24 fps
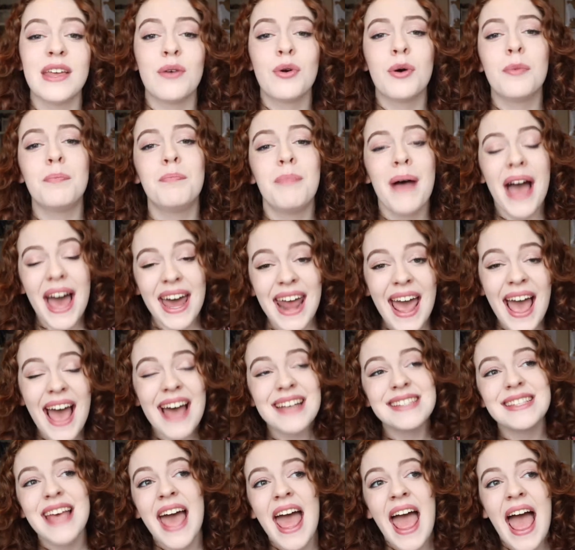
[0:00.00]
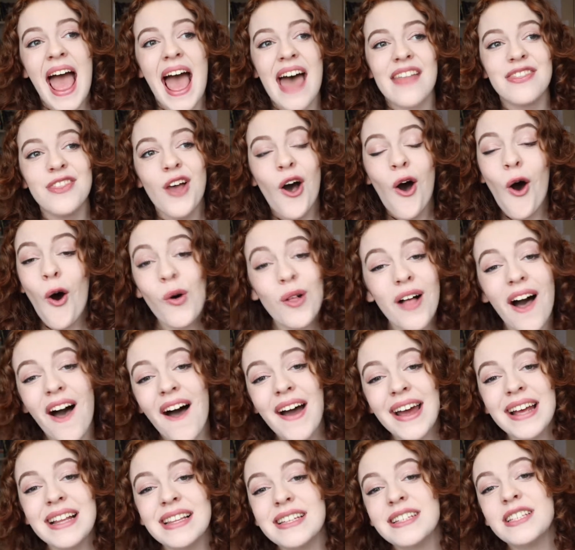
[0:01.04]
They were badass and the whole
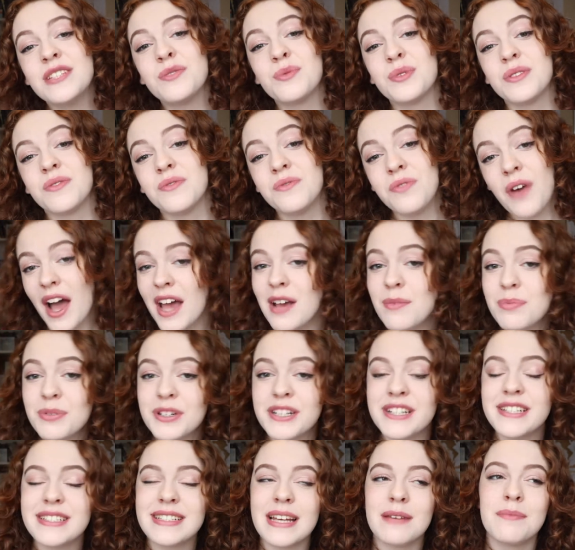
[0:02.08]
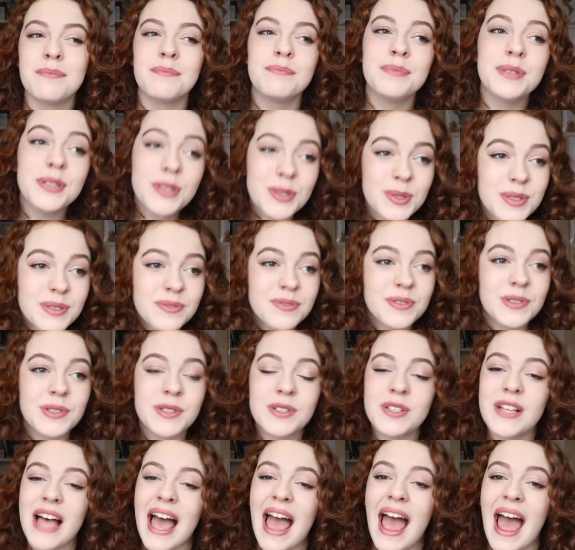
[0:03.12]
island was vibrant and
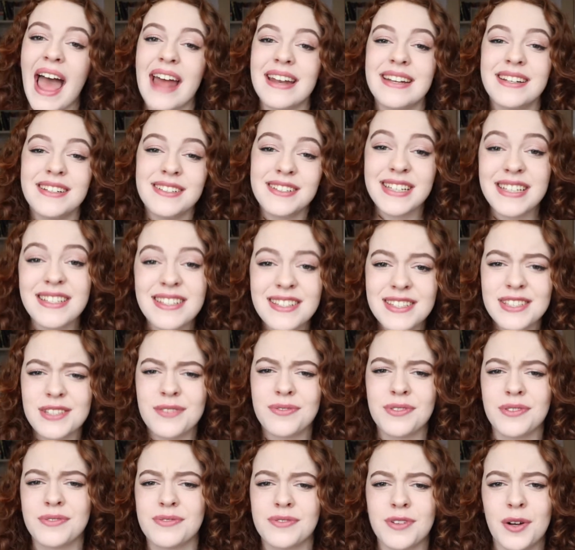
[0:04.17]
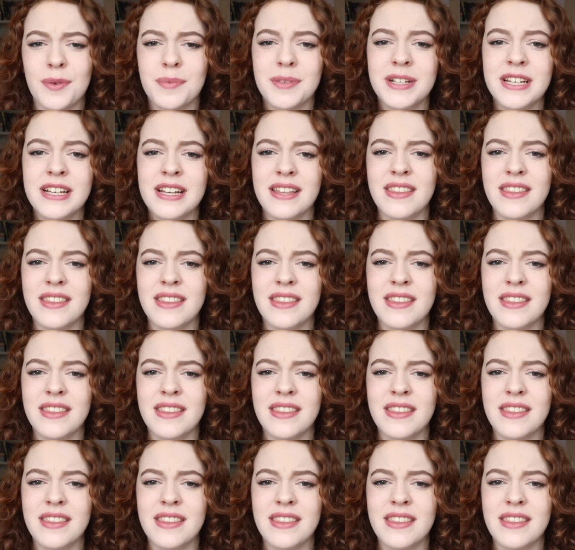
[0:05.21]
beautiful and it didn't suffer from